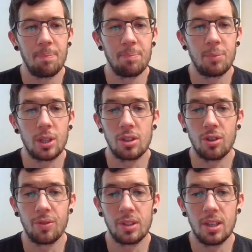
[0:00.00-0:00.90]
because you're
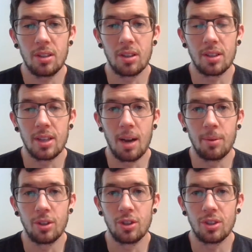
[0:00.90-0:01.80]
fatigued all the time and
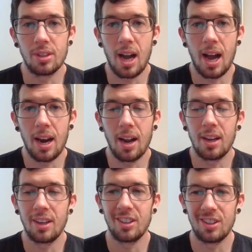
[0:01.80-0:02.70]
you're just not,
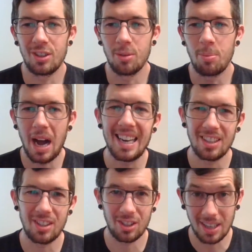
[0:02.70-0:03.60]
your body
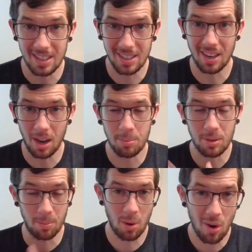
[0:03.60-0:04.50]
just isn't up to
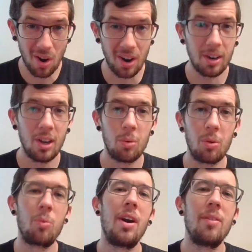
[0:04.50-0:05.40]
par
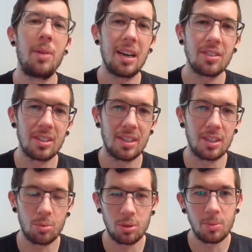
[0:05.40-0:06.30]
with where everybody else's
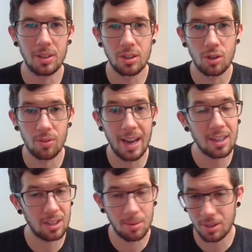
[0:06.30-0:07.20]
is, which means your
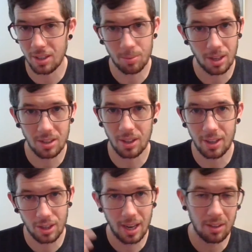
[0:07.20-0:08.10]
reaction time is going to get delayed.
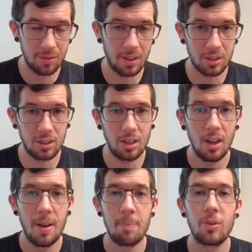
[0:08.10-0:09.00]
Your cognitive function,
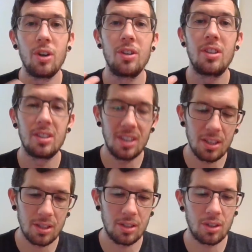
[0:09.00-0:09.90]
your
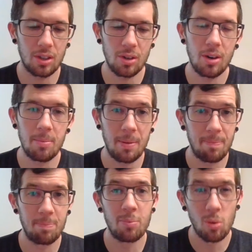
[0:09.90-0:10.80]
decisions are going to be
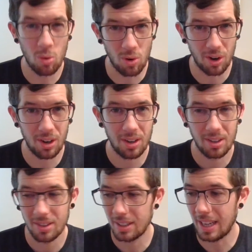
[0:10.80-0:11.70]
poor,
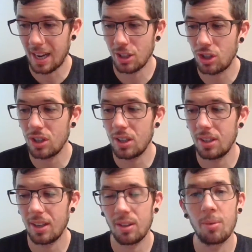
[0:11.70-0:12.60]
not as good.
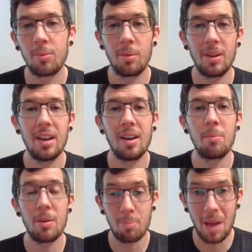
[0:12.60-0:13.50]
They might not
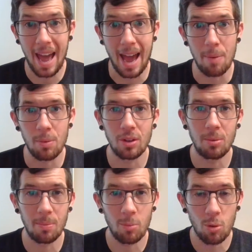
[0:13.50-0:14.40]
be bad, but they're going
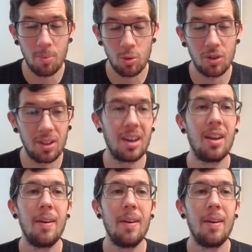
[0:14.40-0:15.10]
to be more poor than,